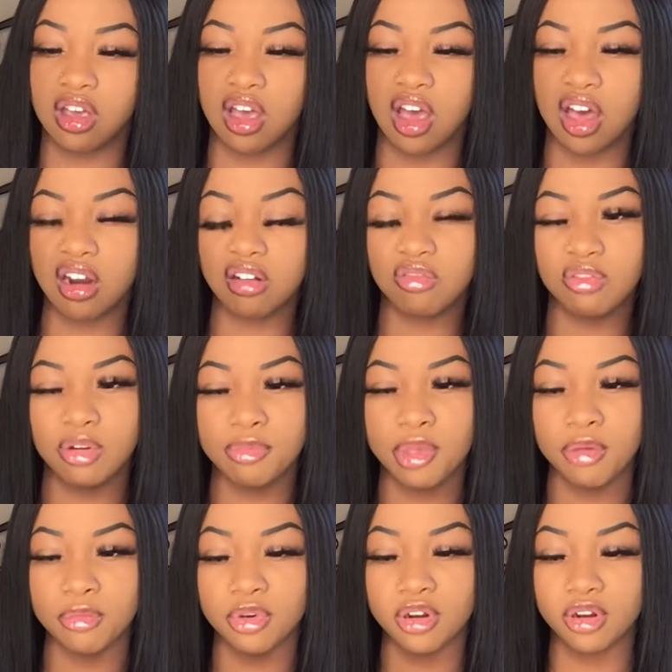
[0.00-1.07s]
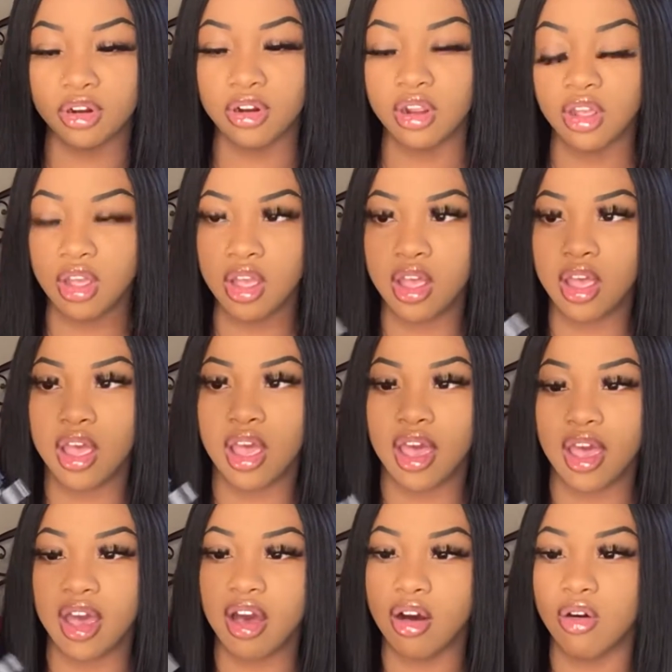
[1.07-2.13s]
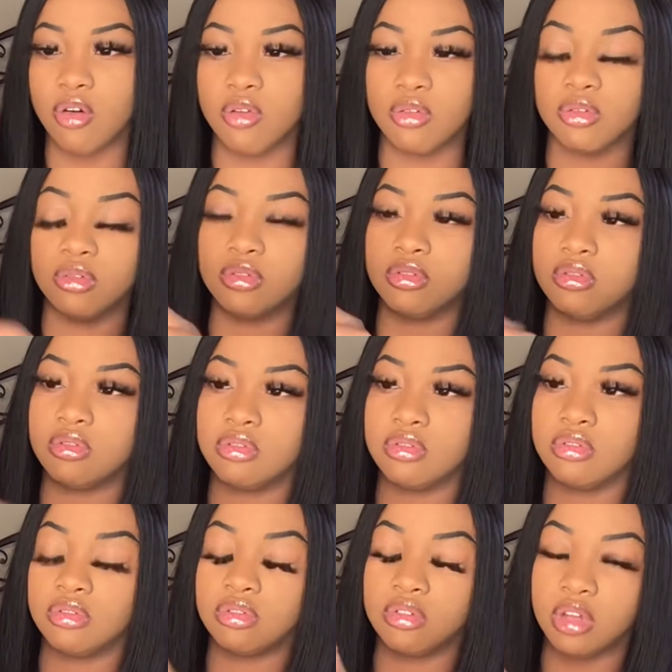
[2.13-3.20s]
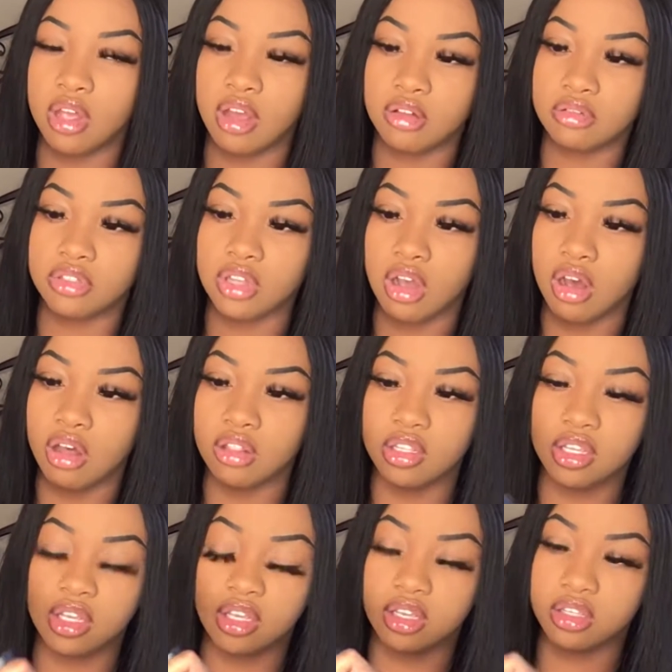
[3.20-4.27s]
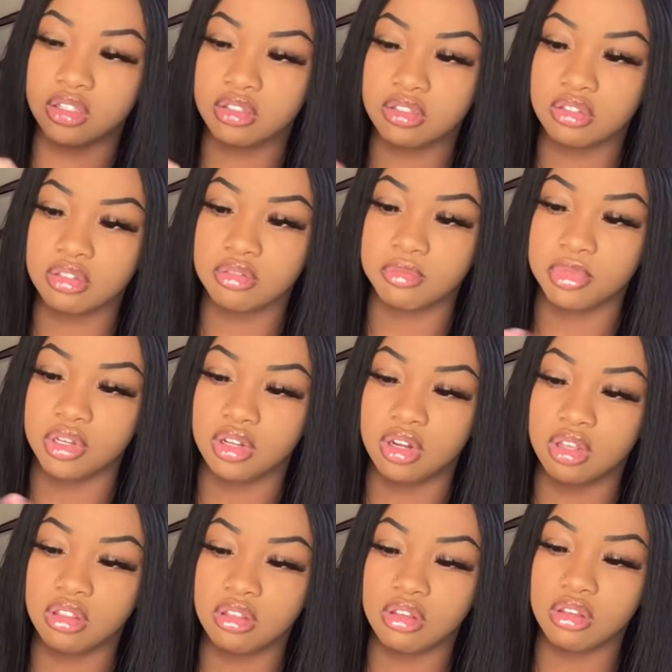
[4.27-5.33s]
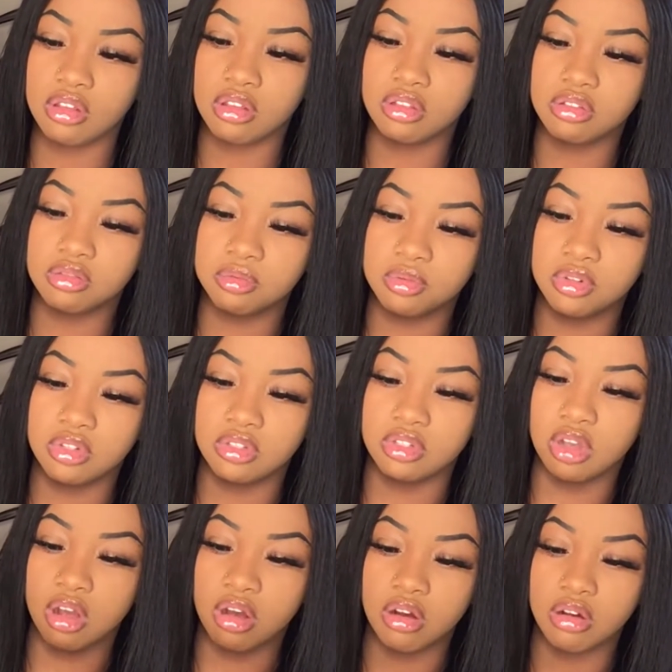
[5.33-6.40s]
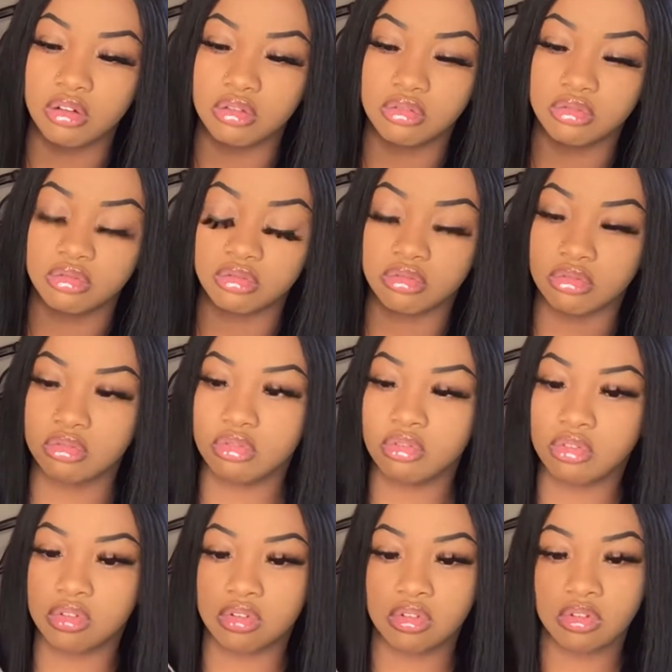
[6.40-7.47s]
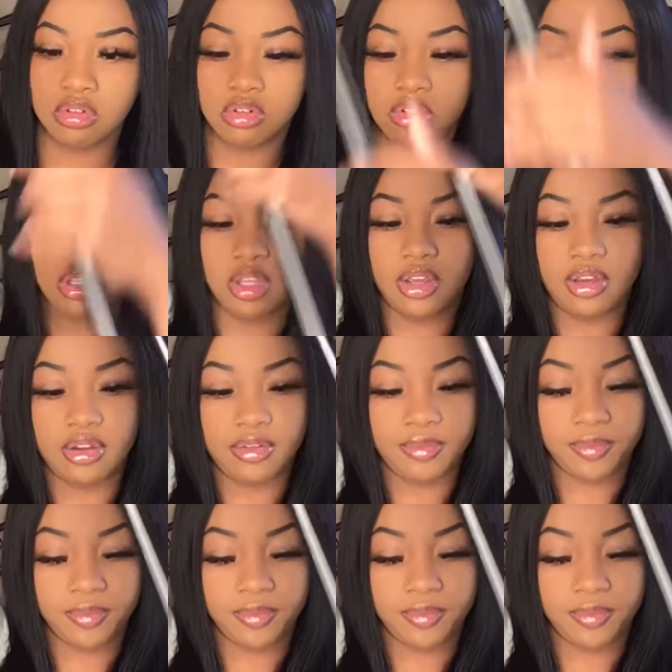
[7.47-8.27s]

don't remember how tall it gets, but I think it gets pretty tall. Yeah,